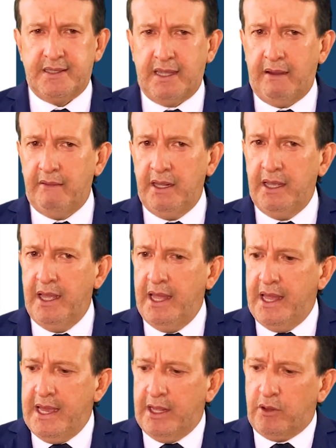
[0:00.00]
and this
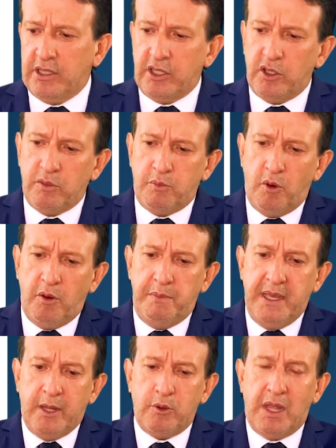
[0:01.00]
is to improve that